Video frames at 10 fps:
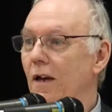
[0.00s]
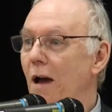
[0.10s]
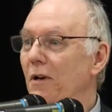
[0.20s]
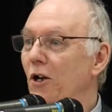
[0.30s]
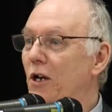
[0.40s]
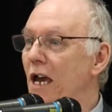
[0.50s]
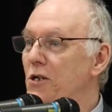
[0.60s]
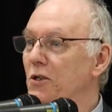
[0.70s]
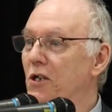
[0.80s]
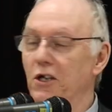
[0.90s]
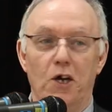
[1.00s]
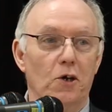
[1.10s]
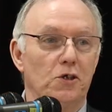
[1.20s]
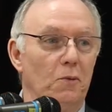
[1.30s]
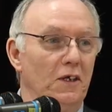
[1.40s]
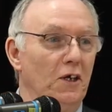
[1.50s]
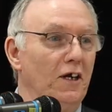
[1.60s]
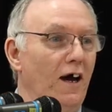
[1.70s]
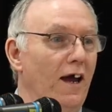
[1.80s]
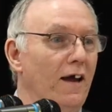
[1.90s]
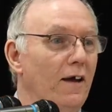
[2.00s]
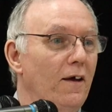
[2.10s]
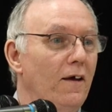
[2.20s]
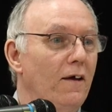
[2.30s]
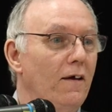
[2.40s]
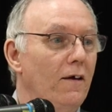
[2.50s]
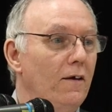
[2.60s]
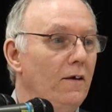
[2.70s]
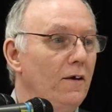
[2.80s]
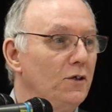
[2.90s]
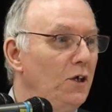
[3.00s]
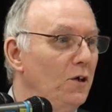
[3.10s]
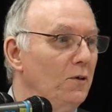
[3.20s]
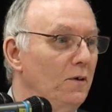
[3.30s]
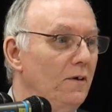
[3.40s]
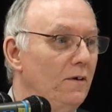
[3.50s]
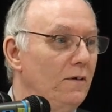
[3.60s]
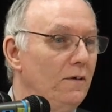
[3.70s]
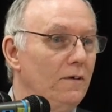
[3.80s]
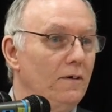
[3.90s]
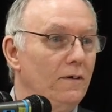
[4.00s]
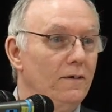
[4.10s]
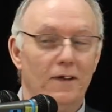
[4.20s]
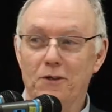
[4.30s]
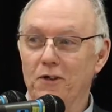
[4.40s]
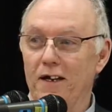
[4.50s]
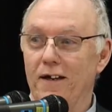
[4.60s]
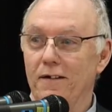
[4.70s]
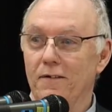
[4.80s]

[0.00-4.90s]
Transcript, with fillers: How many locations can you go to when you die? Two. That's right.